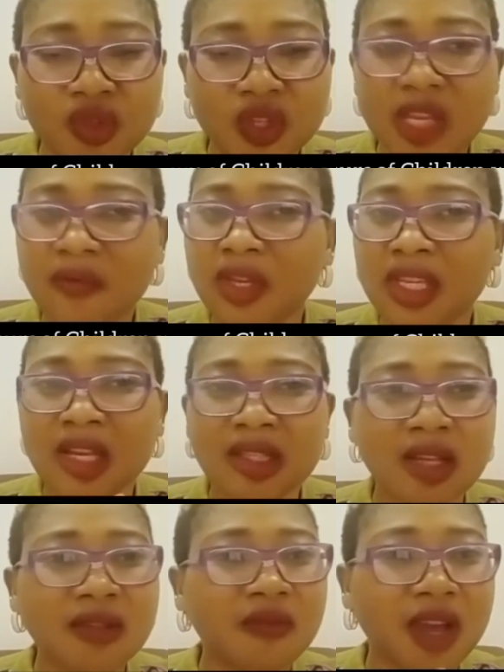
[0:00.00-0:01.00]
If he yells out
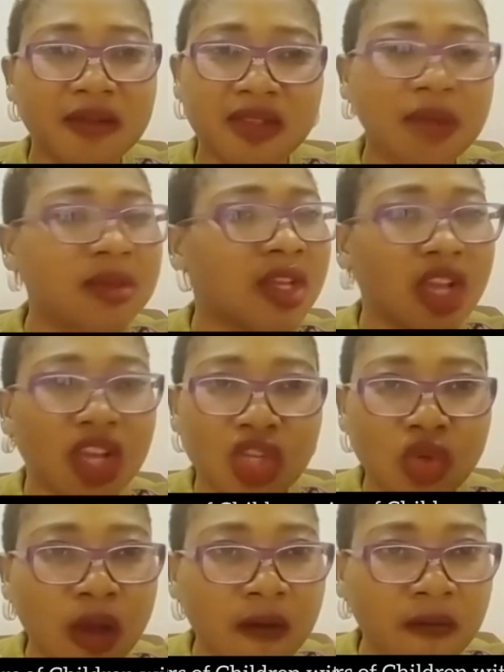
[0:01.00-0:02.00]
5 times, you
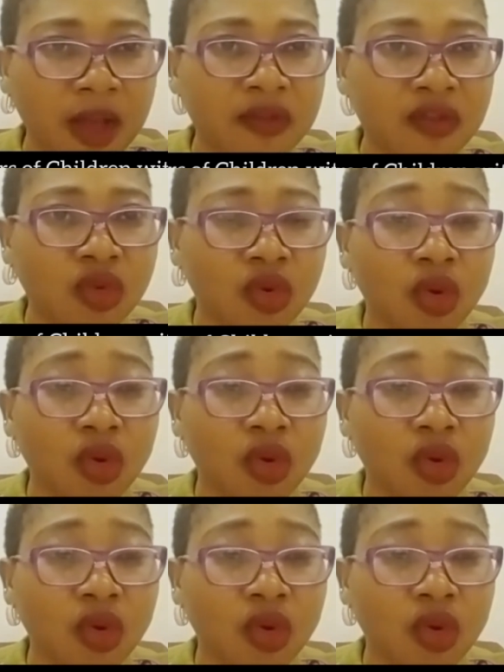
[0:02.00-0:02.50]
have 5 strokes.